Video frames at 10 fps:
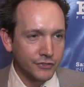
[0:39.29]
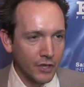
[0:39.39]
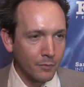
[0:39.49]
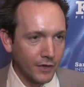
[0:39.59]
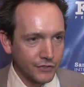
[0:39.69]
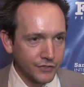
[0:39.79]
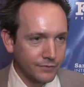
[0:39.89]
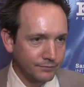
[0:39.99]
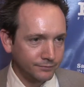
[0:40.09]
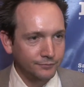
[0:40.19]
so much
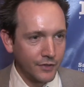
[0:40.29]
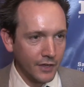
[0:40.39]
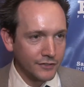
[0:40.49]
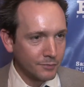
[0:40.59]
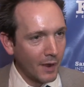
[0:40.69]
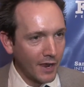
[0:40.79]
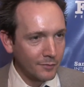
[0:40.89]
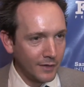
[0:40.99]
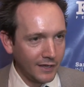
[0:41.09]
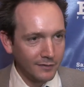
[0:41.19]
that
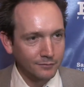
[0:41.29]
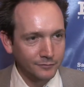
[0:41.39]
inspired me,